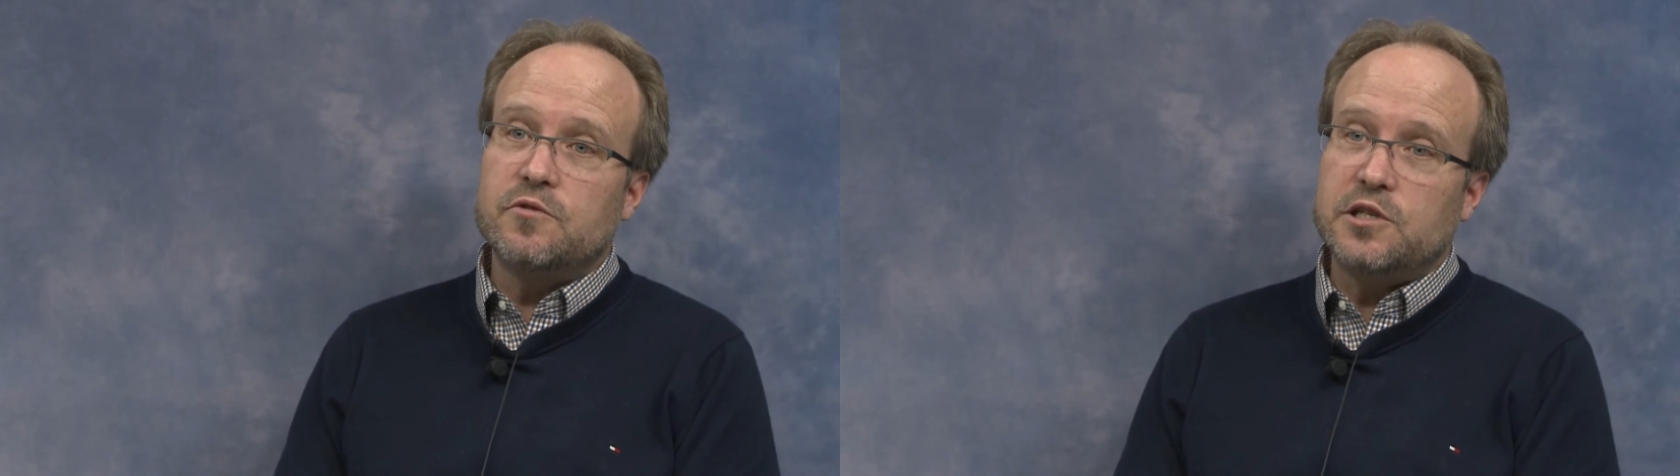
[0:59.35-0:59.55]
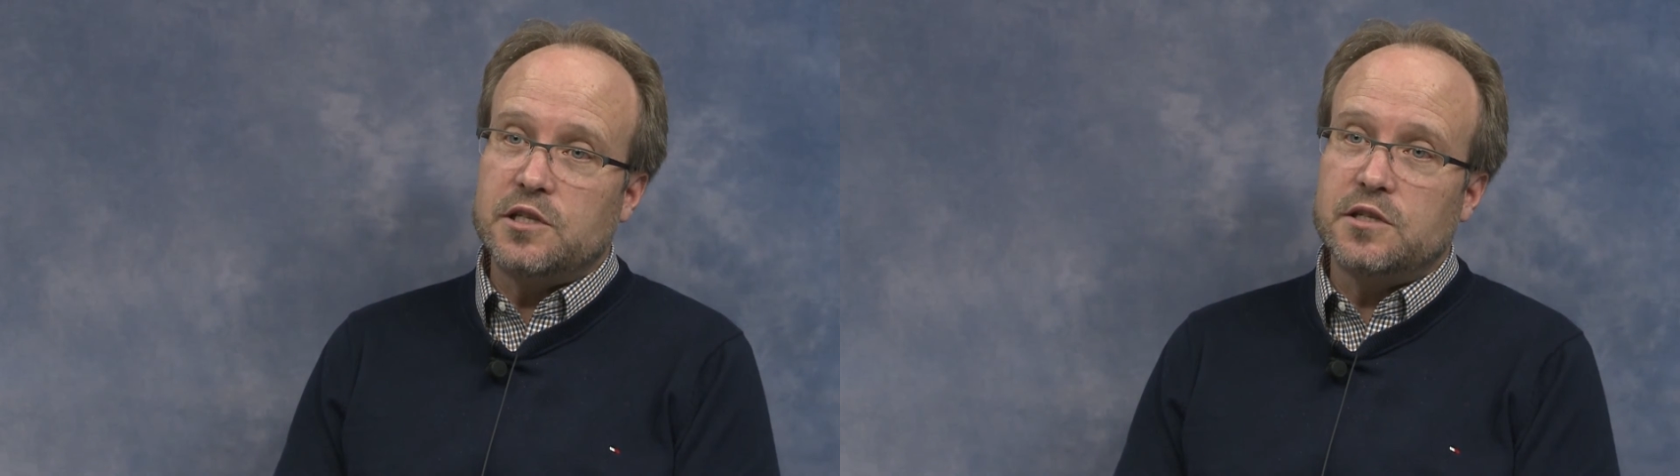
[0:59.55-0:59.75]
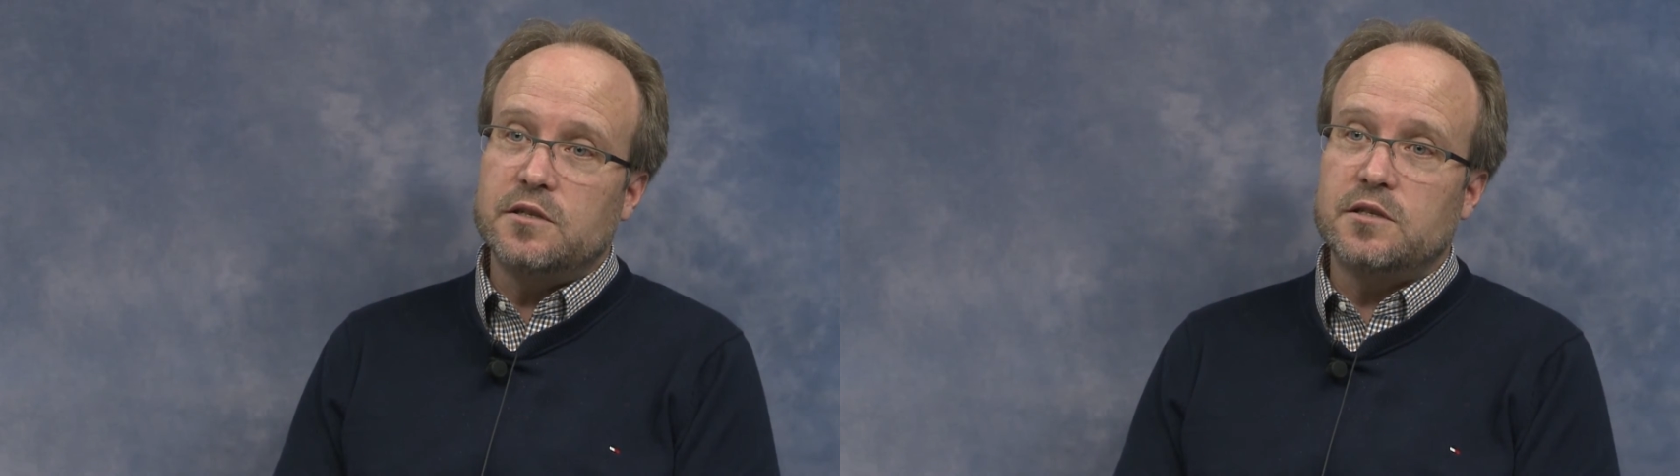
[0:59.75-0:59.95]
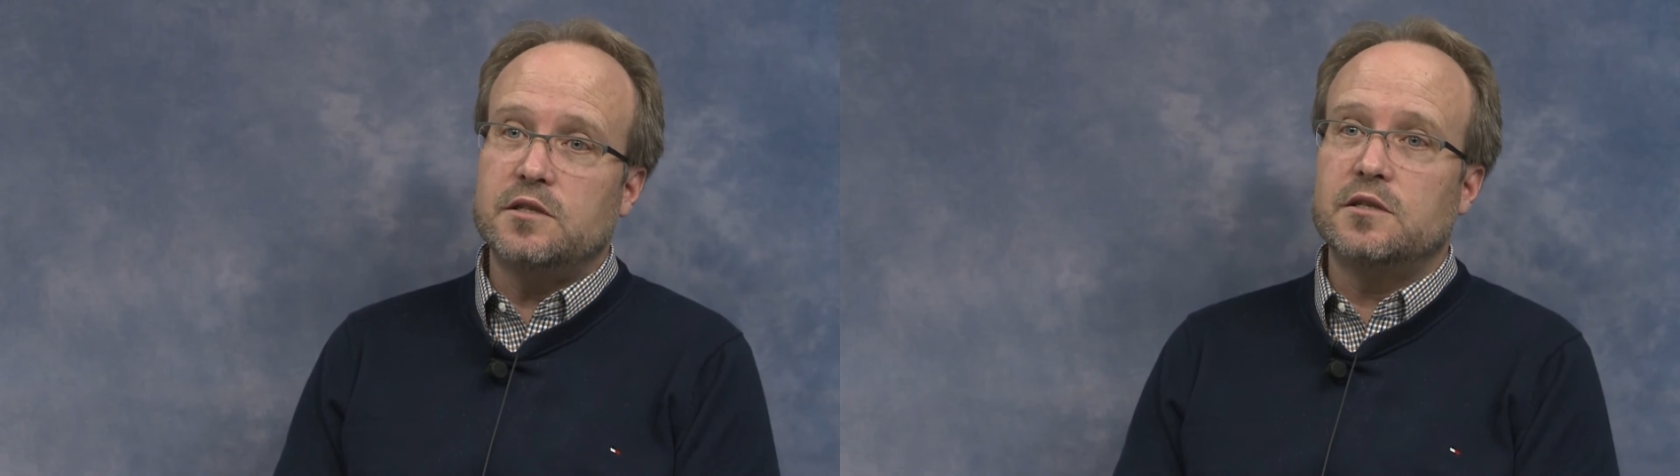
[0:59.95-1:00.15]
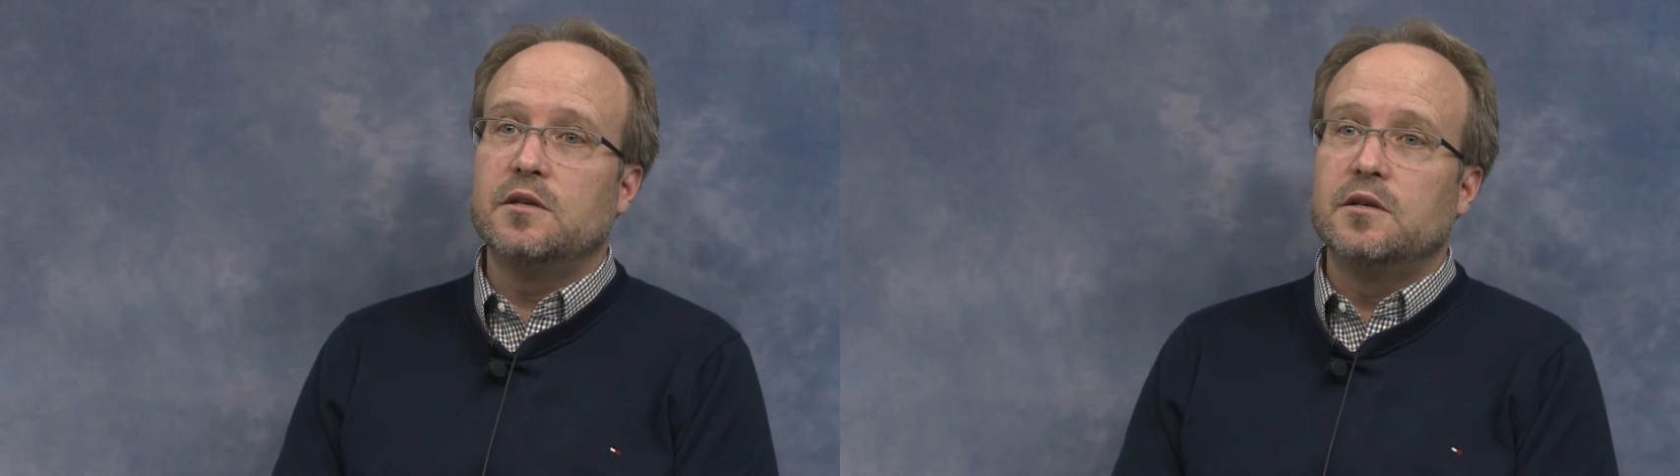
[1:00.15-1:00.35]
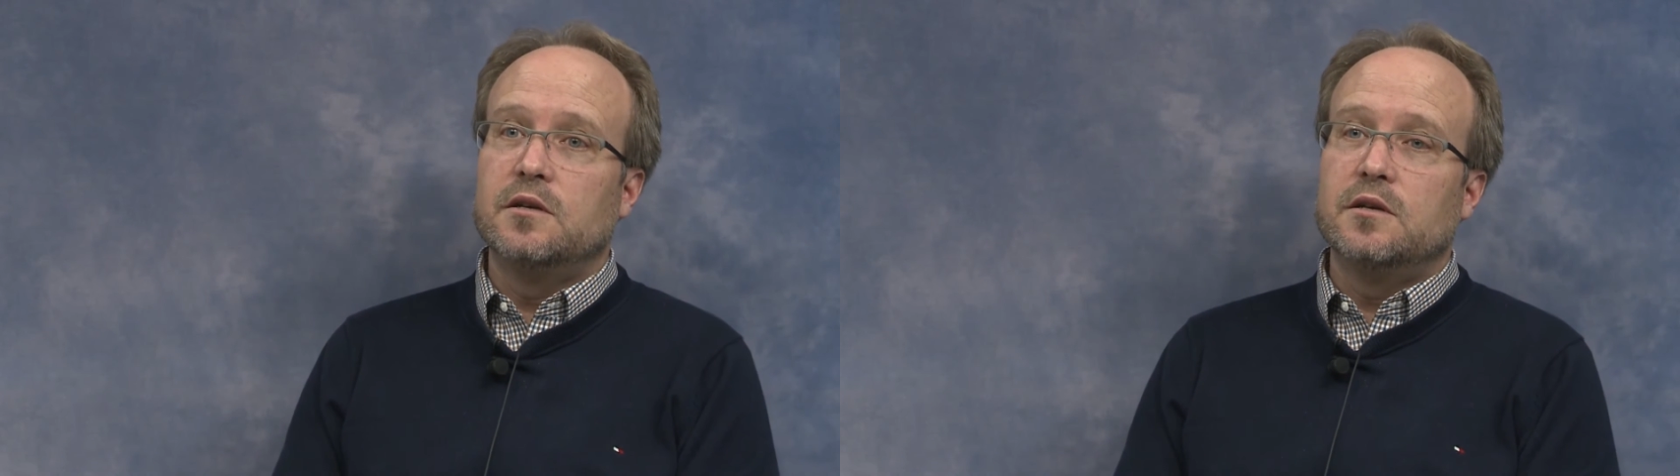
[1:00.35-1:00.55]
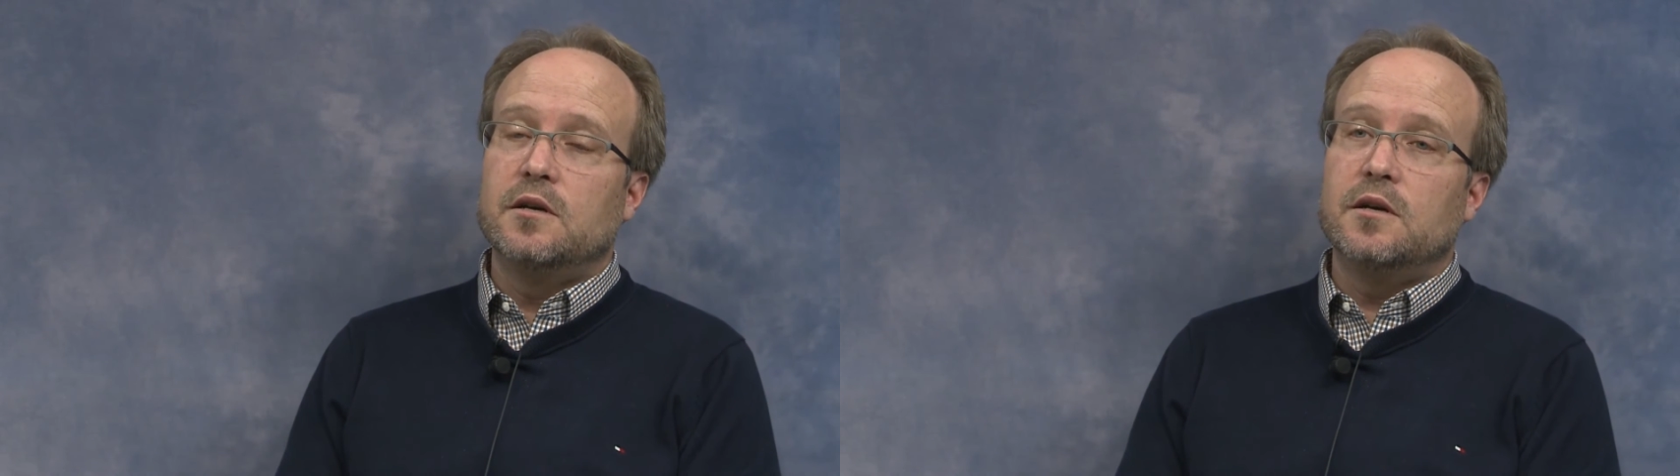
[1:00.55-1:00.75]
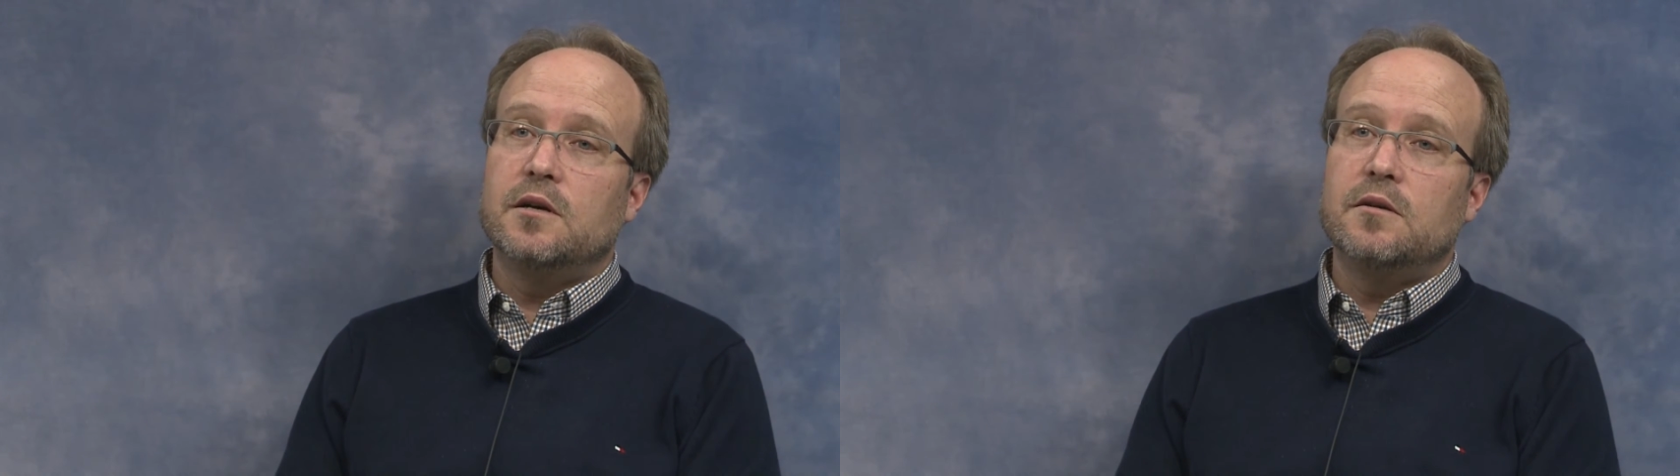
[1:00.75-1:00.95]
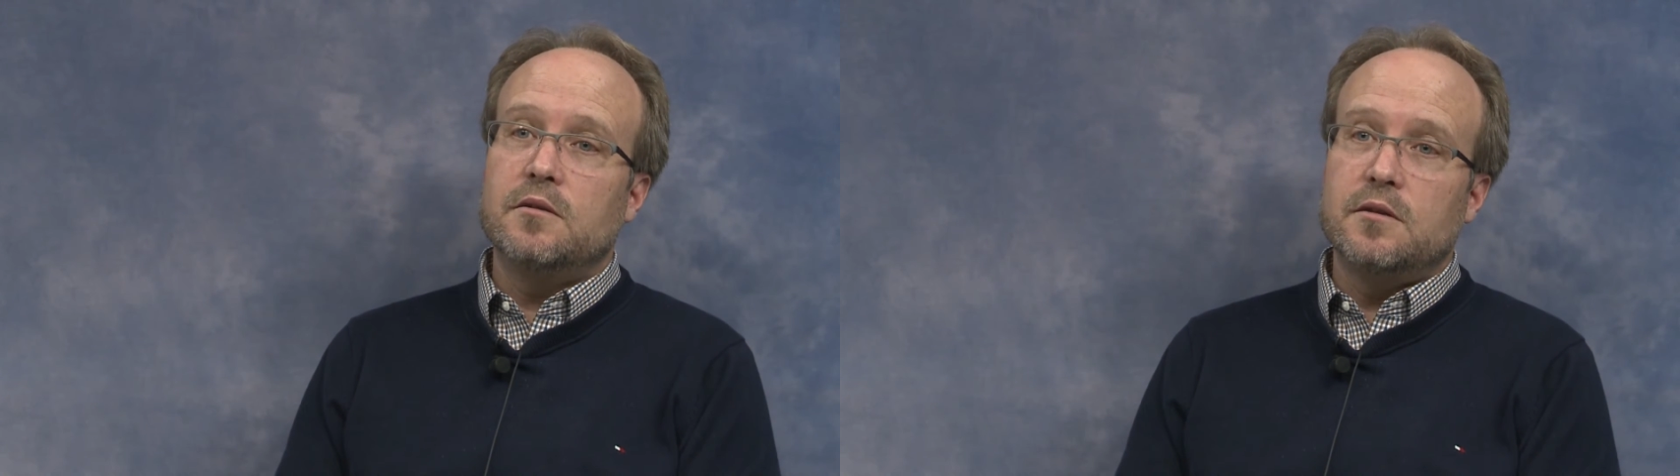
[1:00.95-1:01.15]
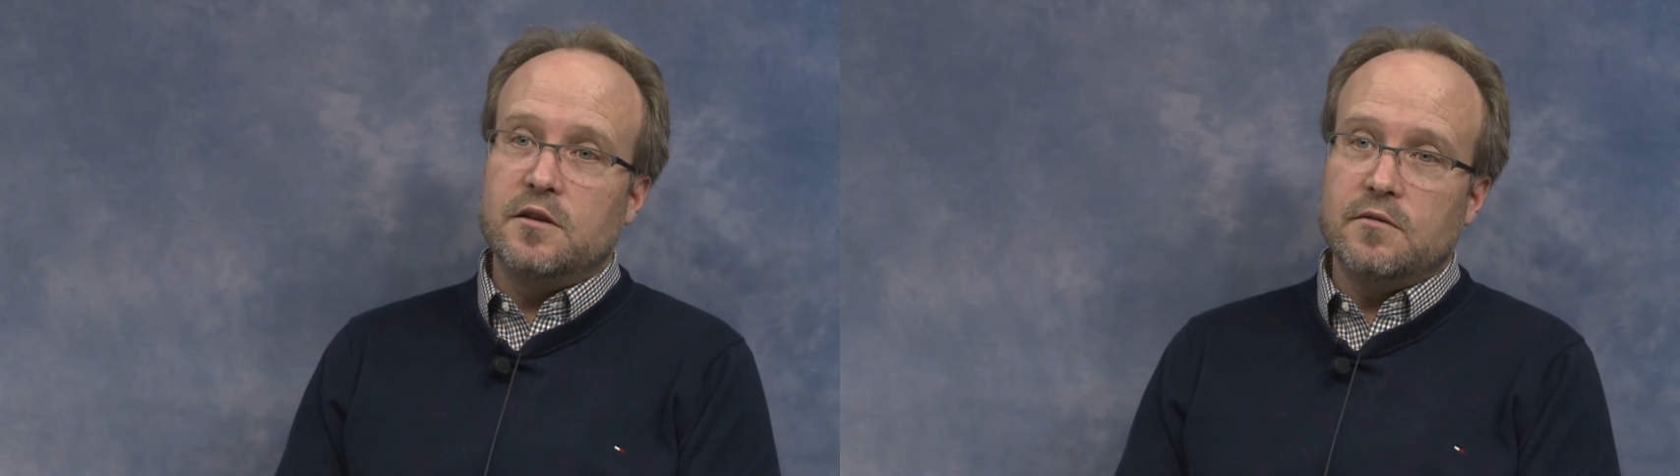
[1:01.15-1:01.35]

resistance, uh, the